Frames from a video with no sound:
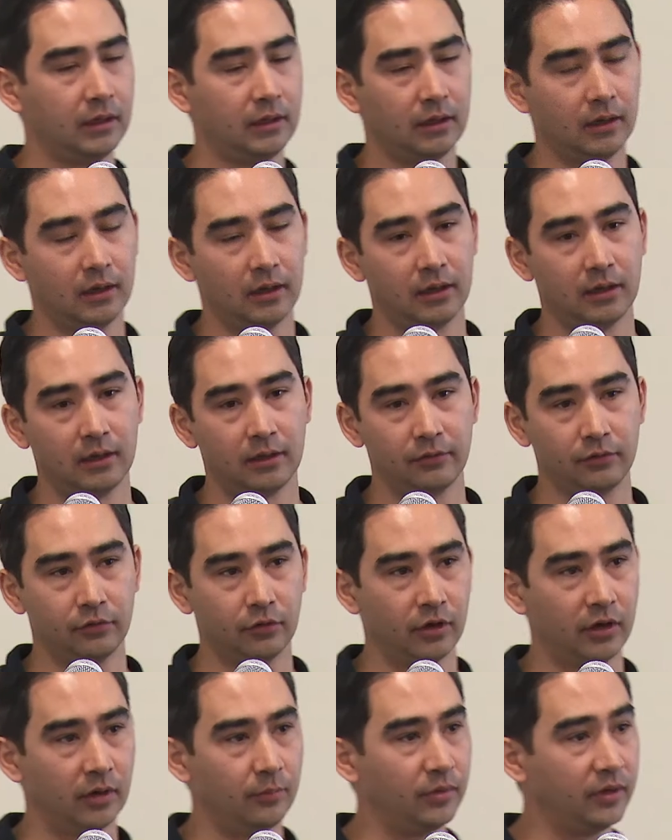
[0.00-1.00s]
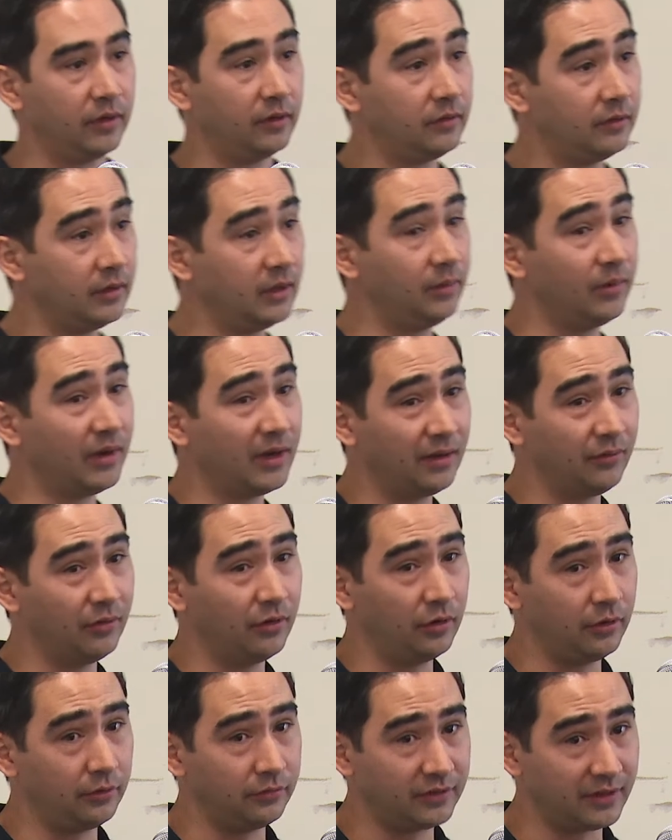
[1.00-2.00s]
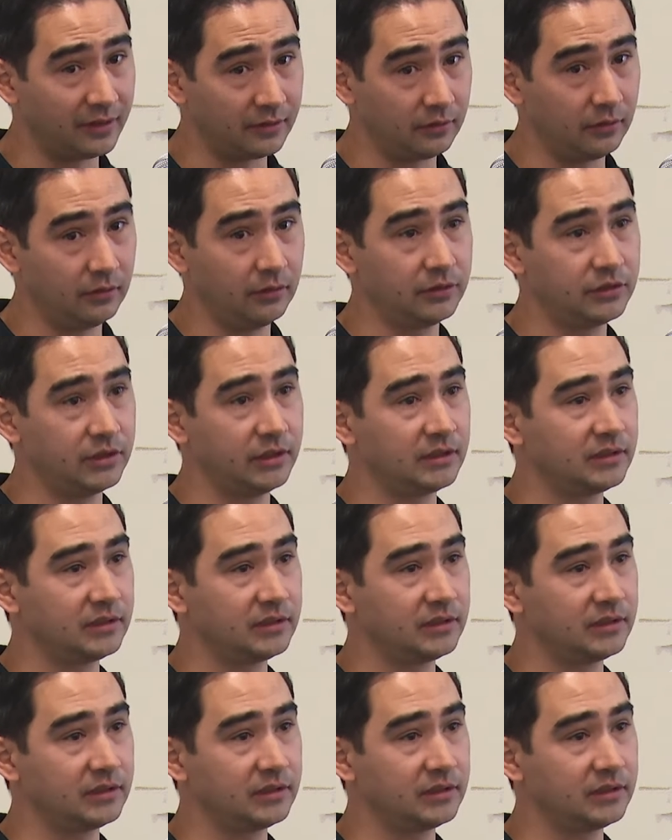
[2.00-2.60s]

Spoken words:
have grown up in the city but have a lot of technology